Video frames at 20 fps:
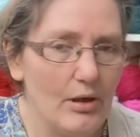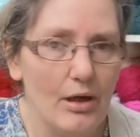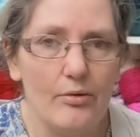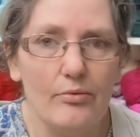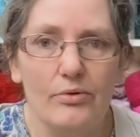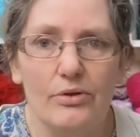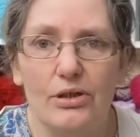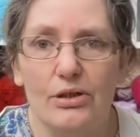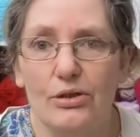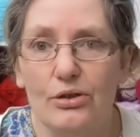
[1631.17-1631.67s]

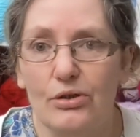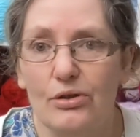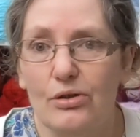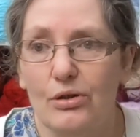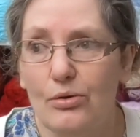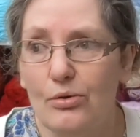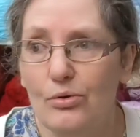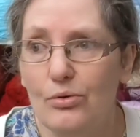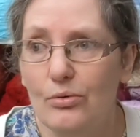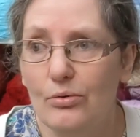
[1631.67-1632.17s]
going to
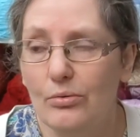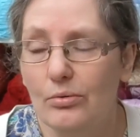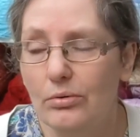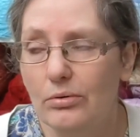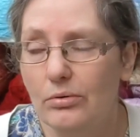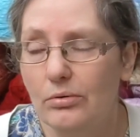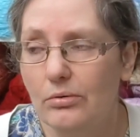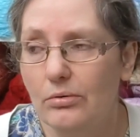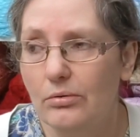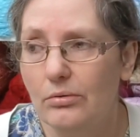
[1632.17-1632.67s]
do
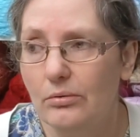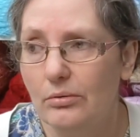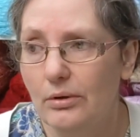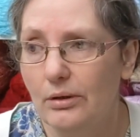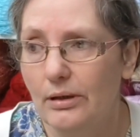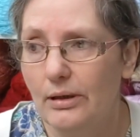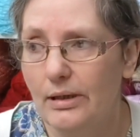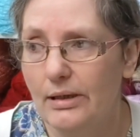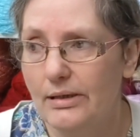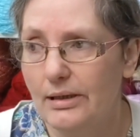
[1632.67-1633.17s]

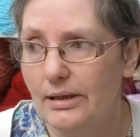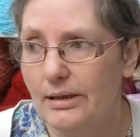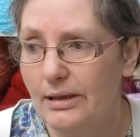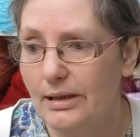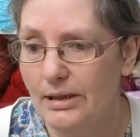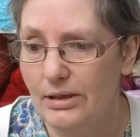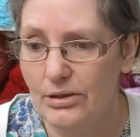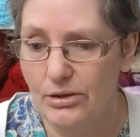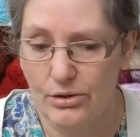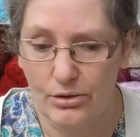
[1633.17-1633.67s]
is I
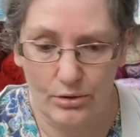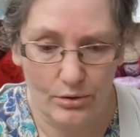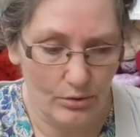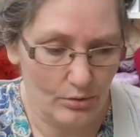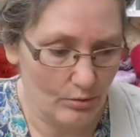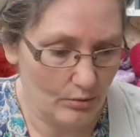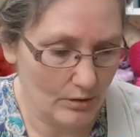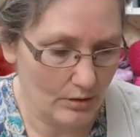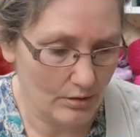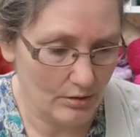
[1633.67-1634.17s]
need
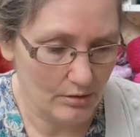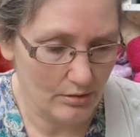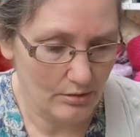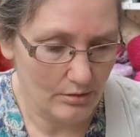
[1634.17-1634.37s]
to